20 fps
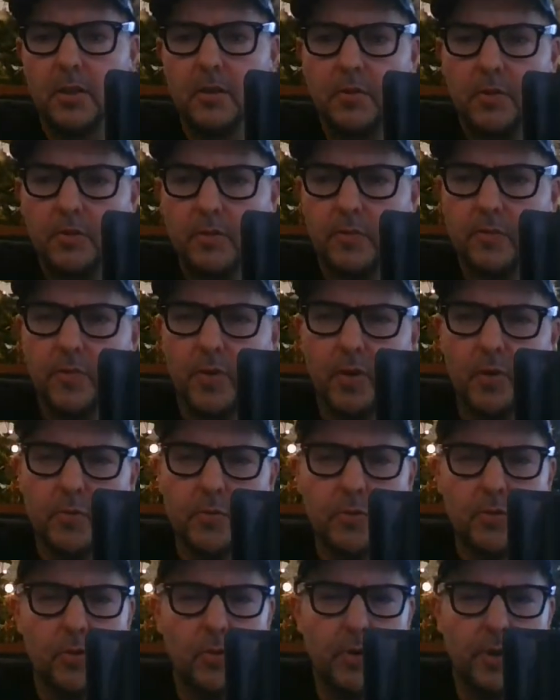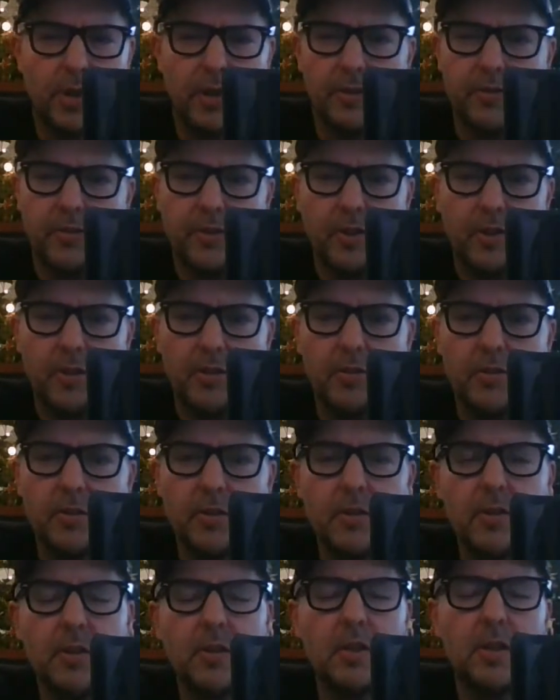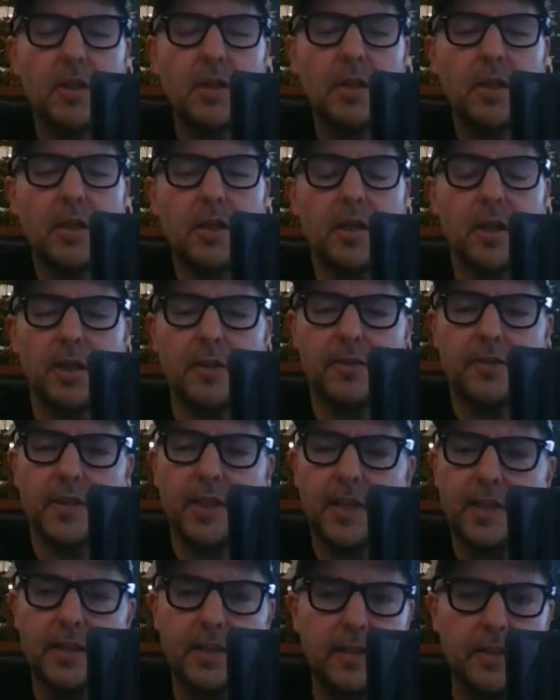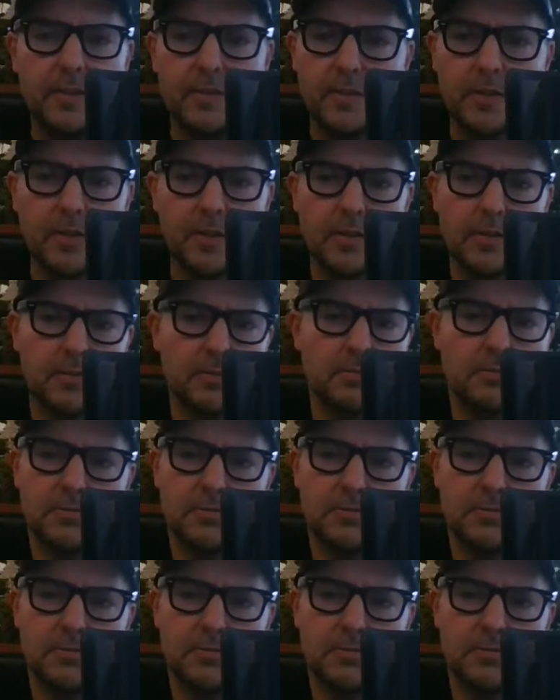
which involved talking to nice ladies at,